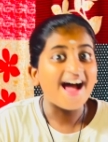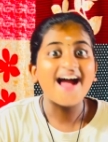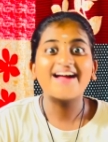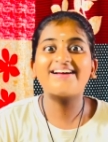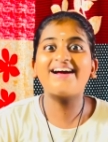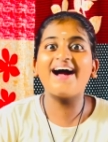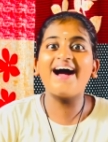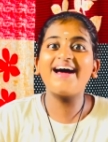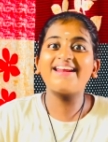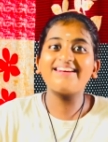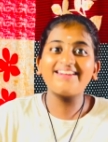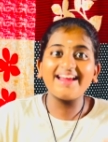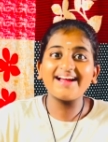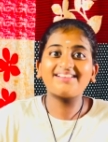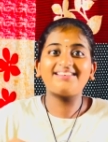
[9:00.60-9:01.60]

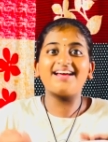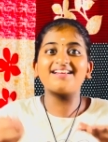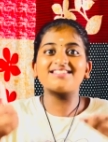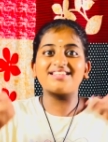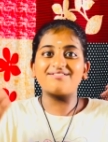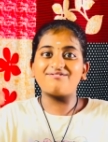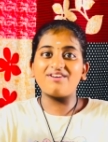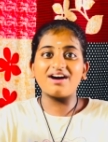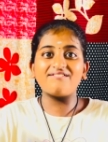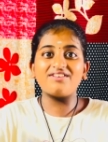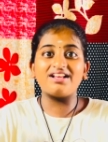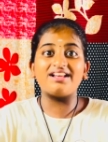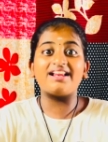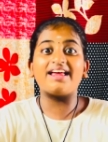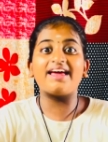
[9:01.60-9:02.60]
Correct, there's a
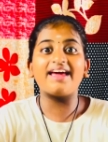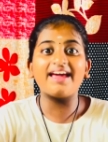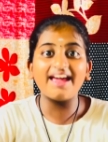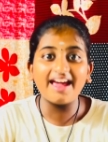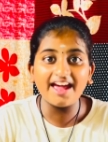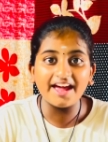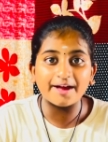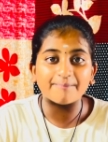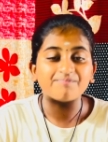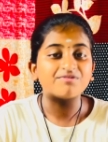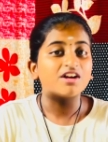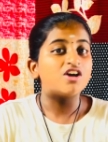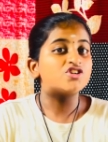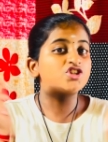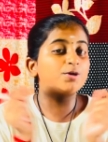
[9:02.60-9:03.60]
vowel, A.
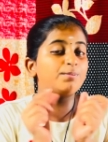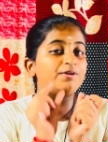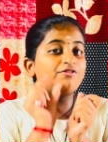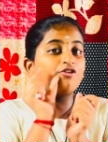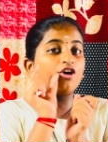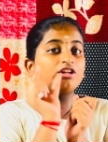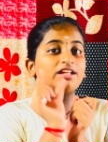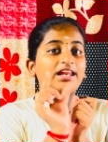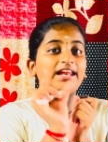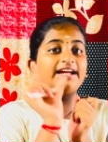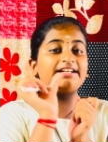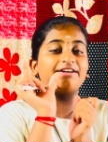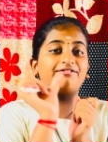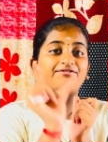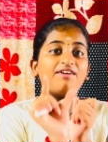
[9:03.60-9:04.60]
So, before the
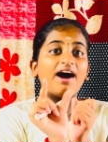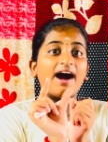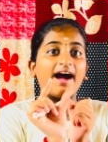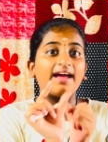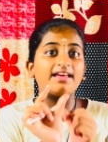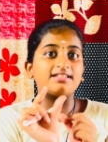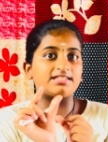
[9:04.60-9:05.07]
letter Y, is